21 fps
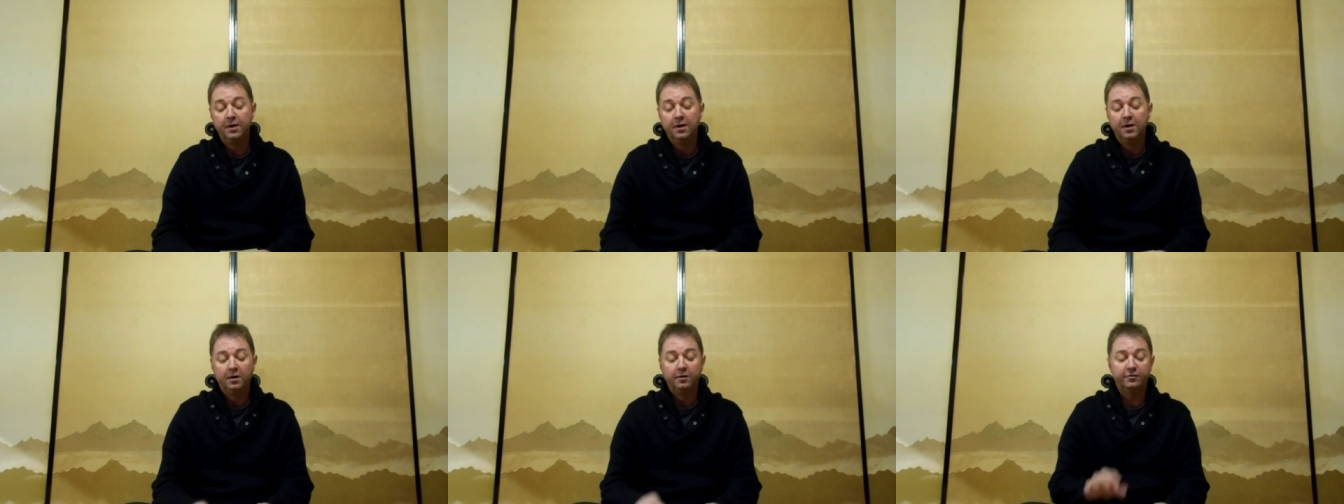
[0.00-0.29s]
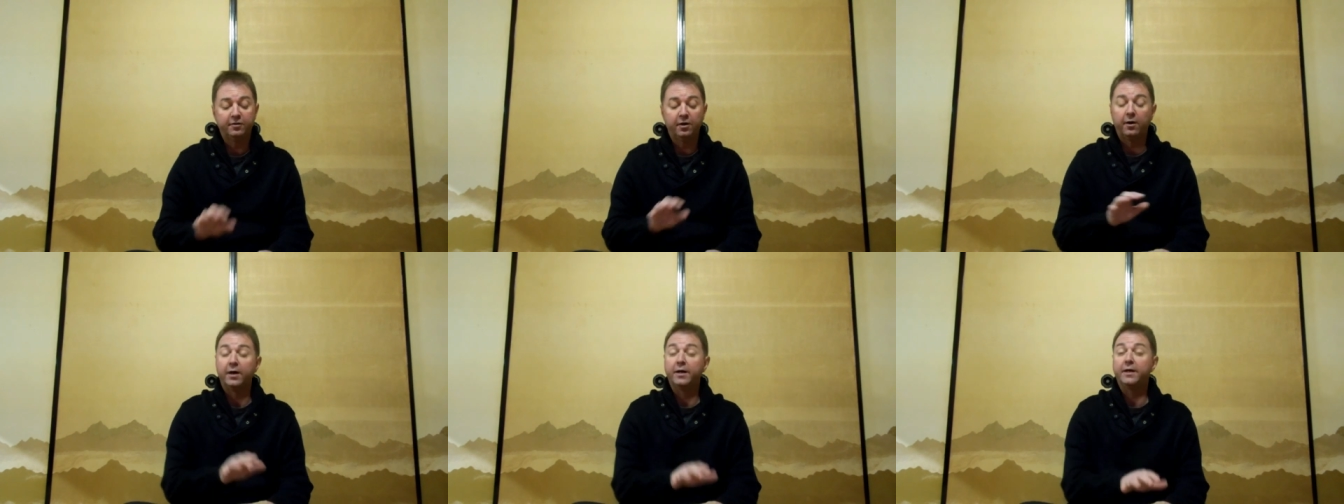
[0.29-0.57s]

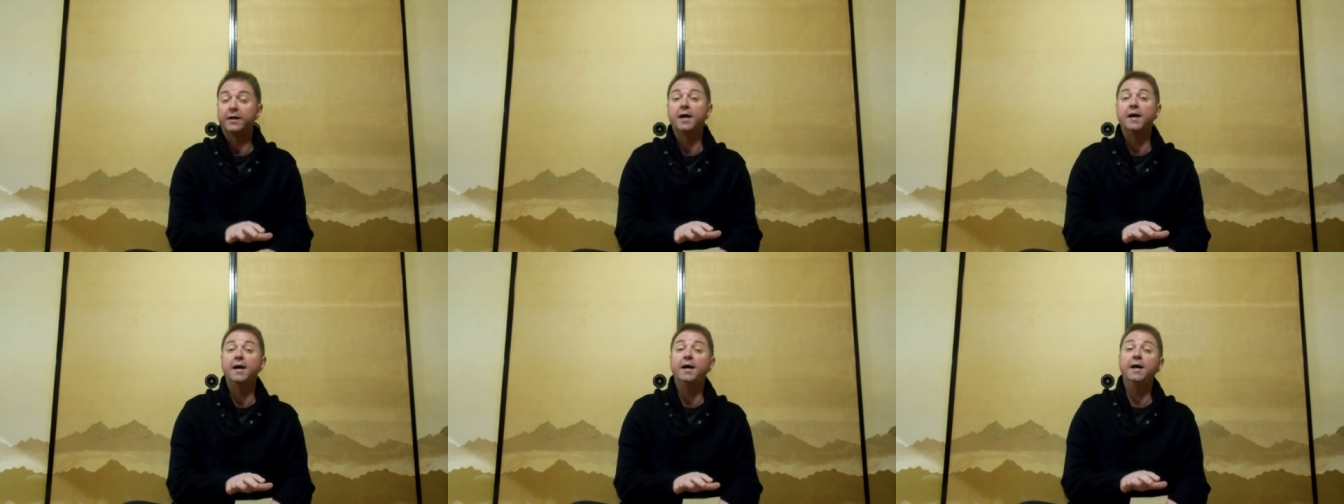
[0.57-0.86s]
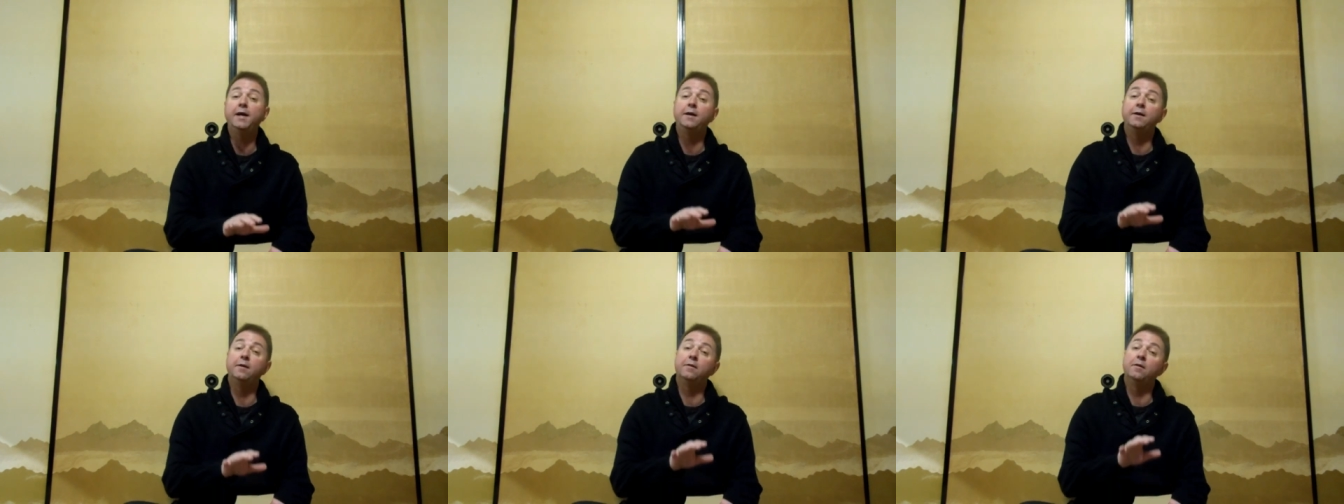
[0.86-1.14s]
So
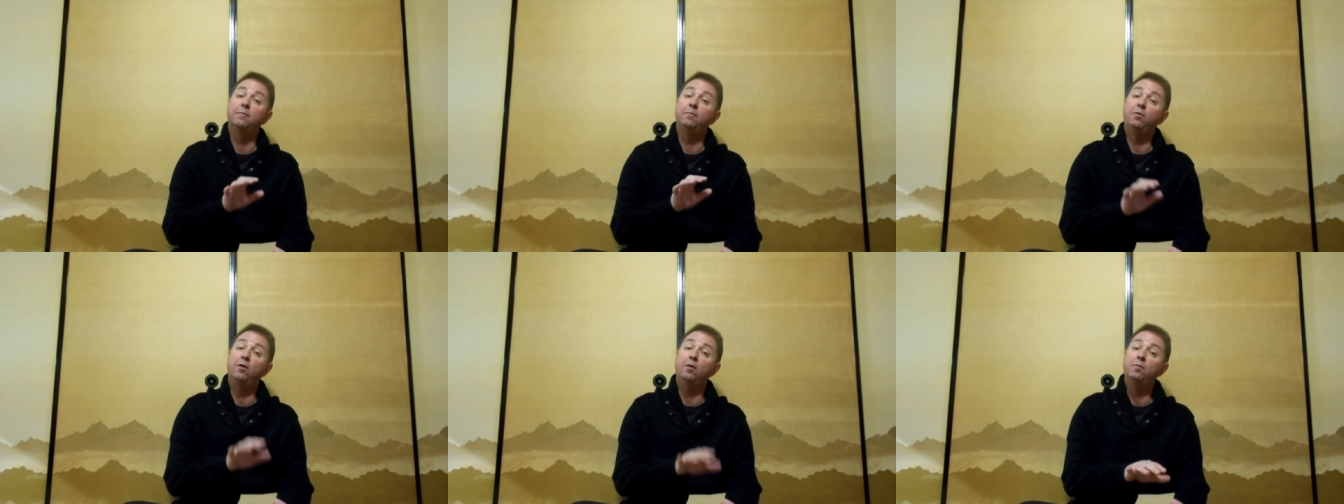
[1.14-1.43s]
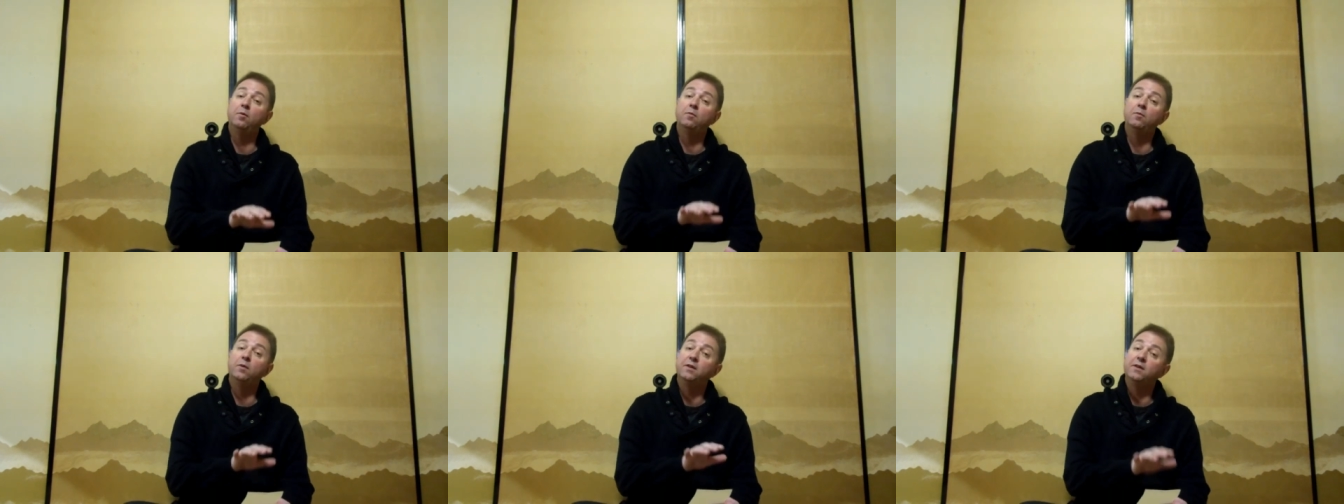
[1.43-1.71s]
again, the
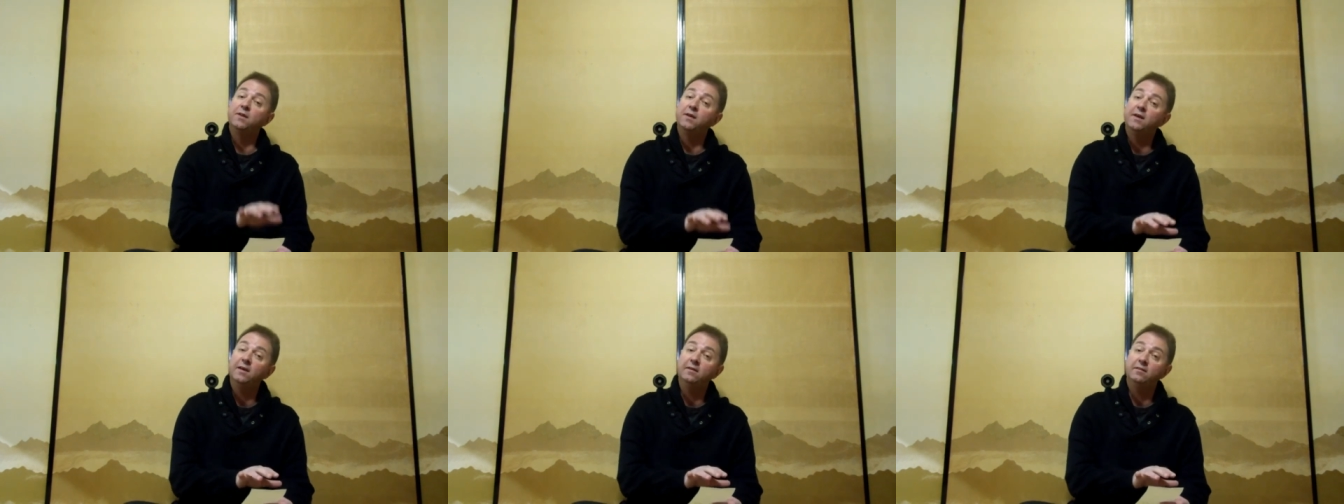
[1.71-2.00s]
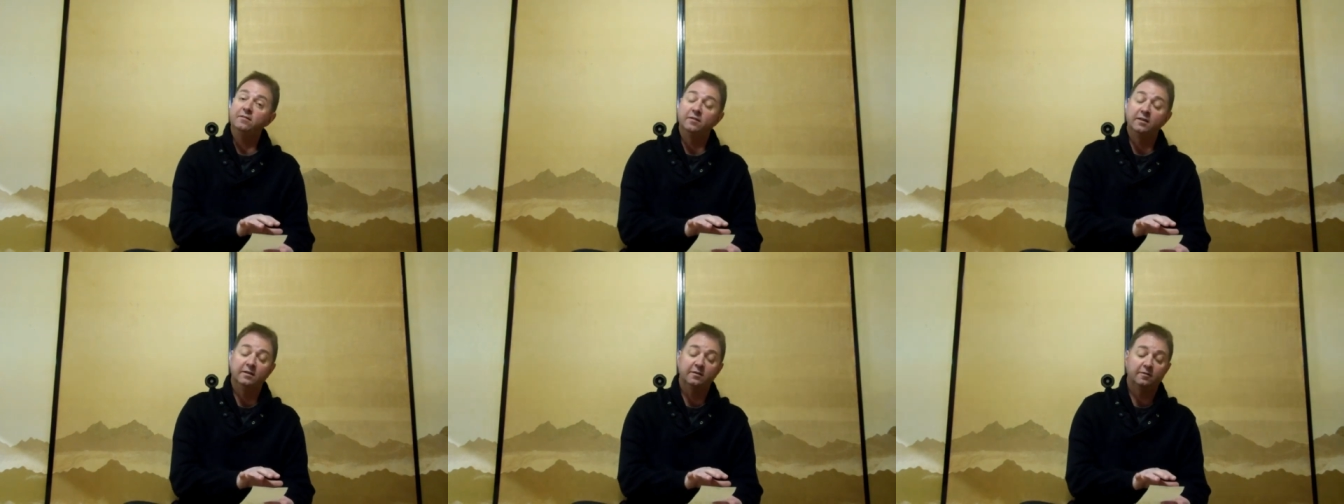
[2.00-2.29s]
problem with
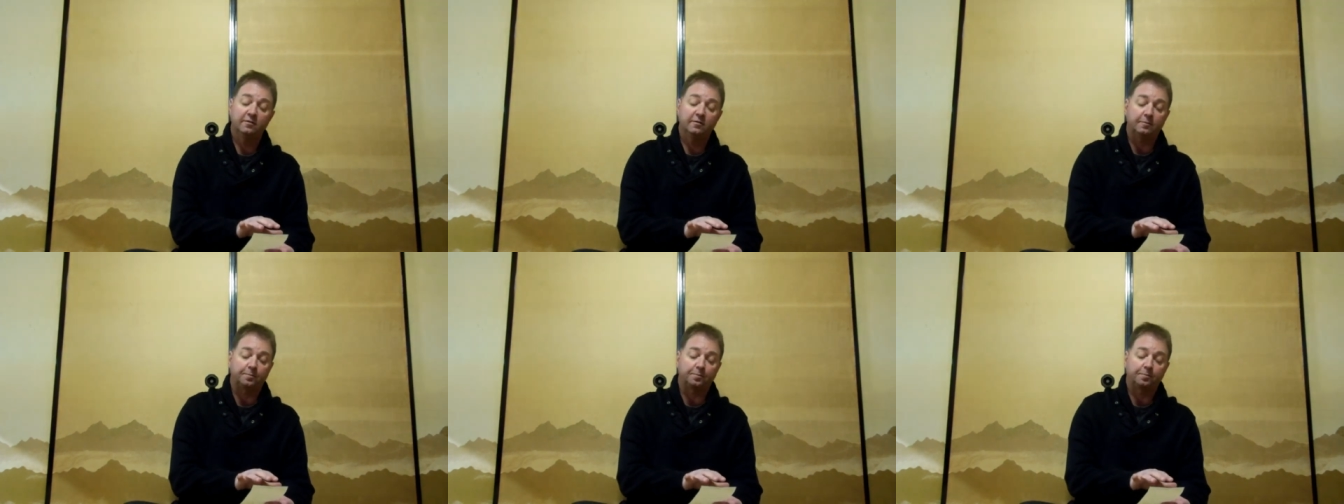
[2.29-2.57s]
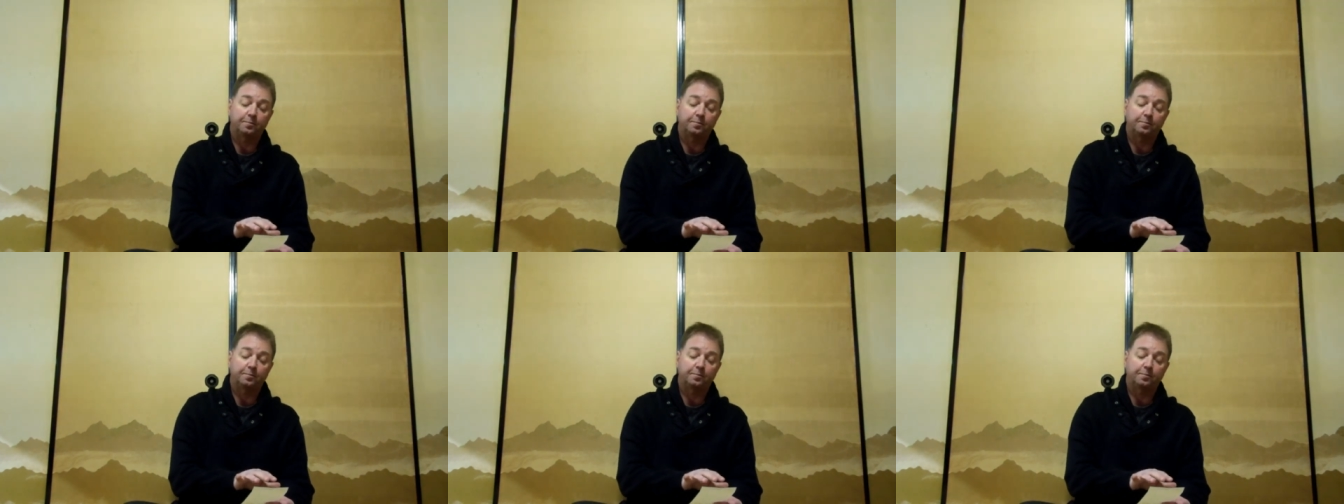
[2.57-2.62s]
these is